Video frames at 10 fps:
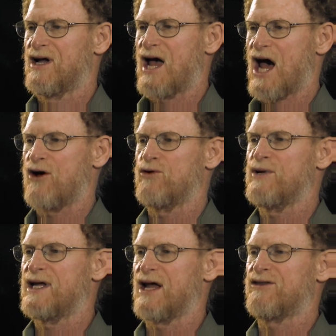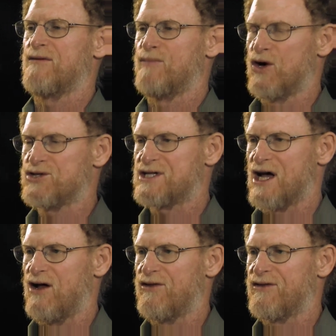how do we get the most
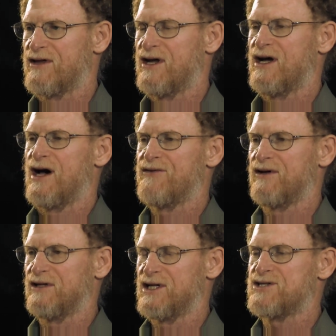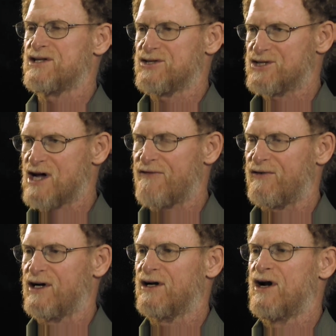health and the least
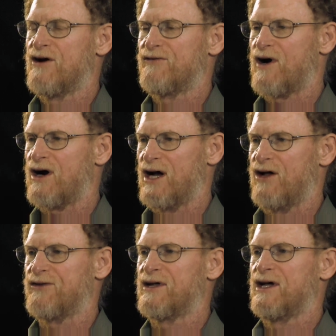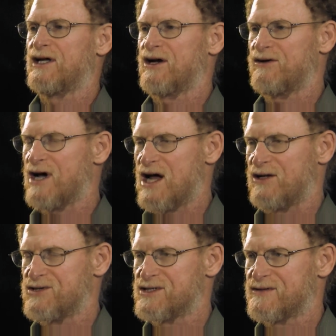suffering for our health care
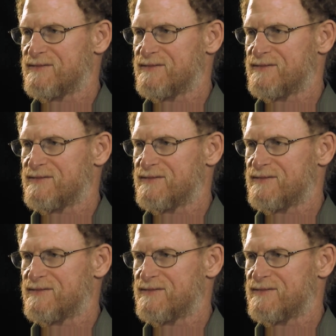dollars?